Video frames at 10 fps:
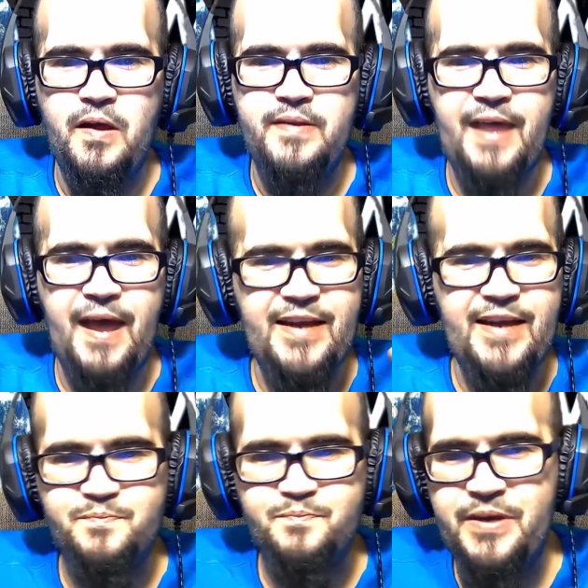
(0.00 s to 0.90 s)
that
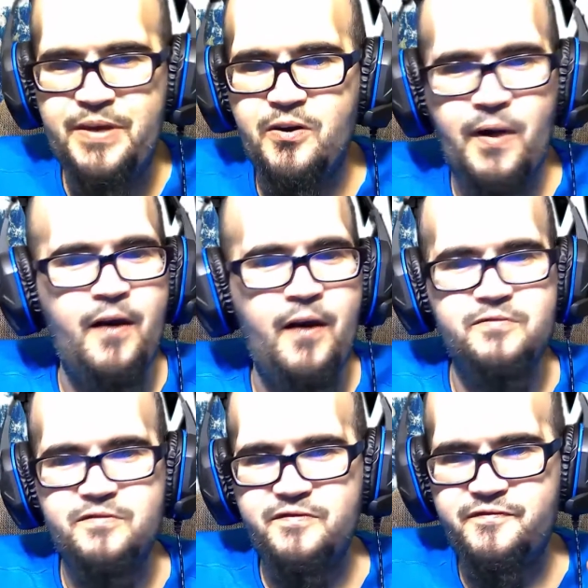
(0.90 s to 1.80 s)
has been
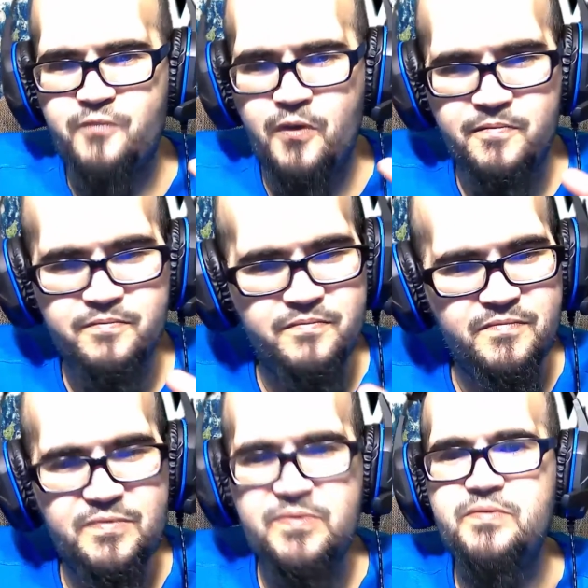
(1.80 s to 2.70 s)
around for
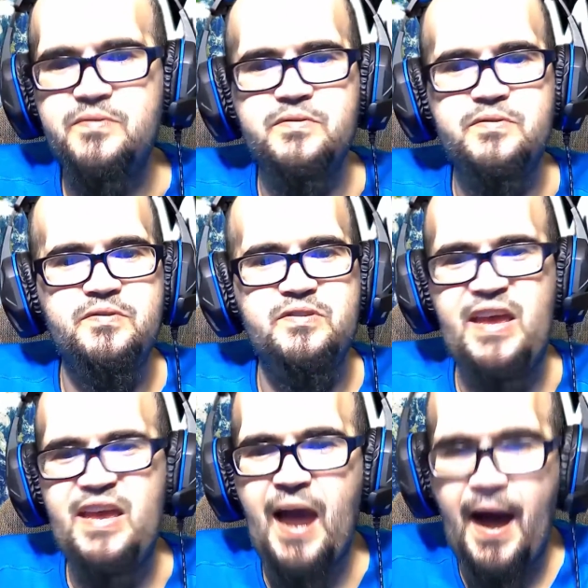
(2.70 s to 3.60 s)

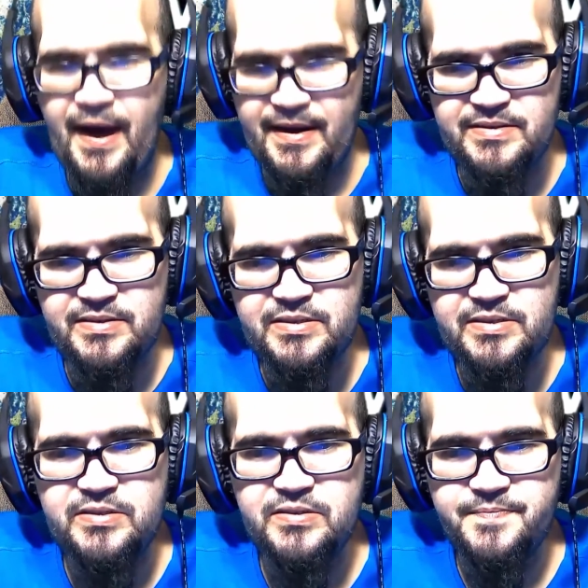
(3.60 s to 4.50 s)

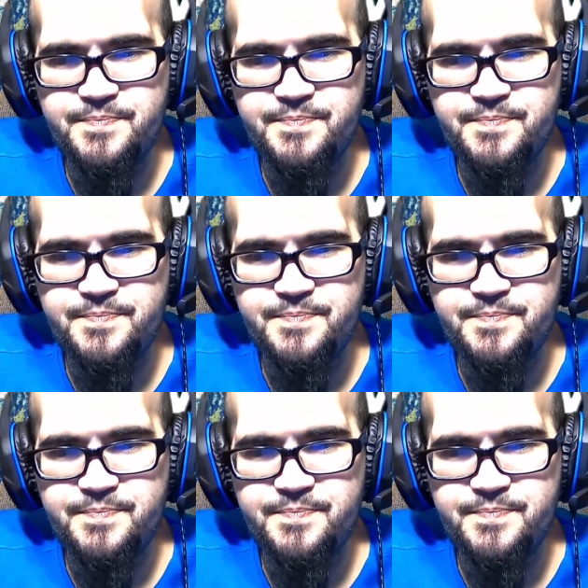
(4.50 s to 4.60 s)
eons